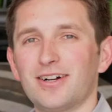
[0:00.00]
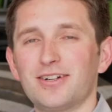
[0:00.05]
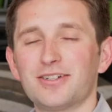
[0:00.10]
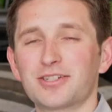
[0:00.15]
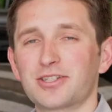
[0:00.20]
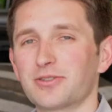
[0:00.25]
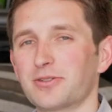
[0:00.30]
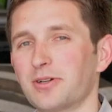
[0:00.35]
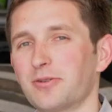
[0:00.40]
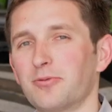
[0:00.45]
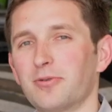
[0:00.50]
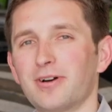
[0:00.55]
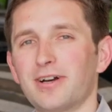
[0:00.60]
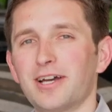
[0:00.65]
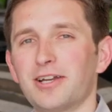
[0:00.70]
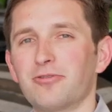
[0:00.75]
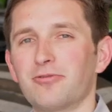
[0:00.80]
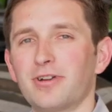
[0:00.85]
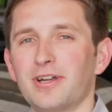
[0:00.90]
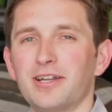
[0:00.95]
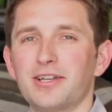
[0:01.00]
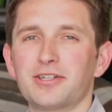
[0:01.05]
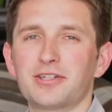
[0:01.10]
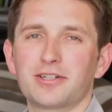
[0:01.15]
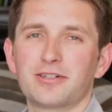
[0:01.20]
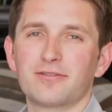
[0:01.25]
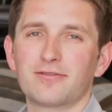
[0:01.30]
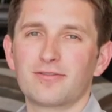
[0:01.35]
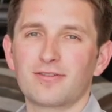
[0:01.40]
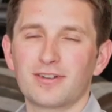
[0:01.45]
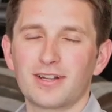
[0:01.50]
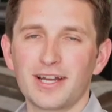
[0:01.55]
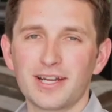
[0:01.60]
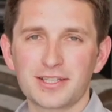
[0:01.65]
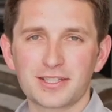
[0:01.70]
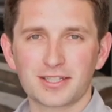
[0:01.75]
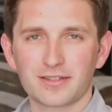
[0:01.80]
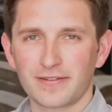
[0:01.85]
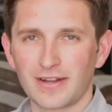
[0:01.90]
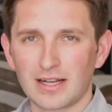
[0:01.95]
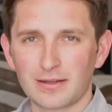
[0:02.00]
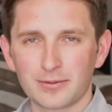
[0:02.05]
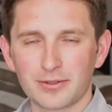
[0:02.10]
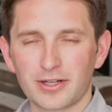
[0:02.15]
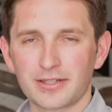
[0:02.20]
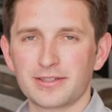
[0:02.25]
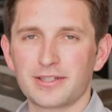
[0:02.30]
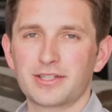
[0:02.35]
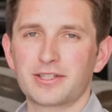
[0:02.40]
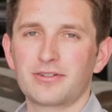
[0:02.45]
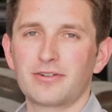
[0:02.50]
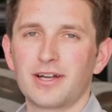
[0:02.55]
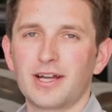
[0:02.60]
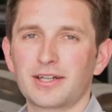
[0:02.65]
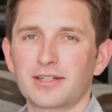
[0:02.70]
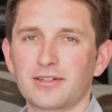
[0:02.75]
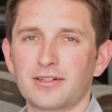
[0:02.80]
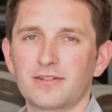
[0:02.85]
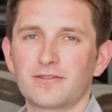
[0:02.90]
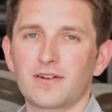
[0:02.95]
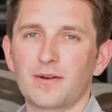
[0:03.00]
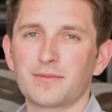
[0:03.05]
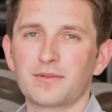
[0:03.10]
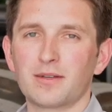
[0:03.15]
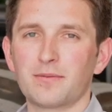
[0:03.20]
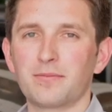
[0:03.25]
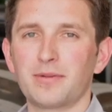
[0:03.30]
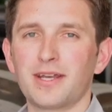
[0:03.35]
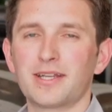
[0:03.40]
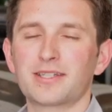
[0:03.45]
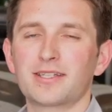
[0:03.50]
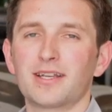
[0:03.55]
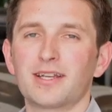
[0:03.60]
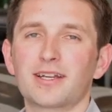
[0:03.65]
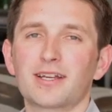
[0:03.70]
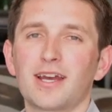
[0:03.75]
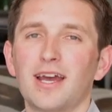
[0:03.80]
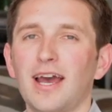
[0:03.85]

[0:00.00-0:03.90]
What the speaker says: Also a wide range of lights available on this tractor, from the basic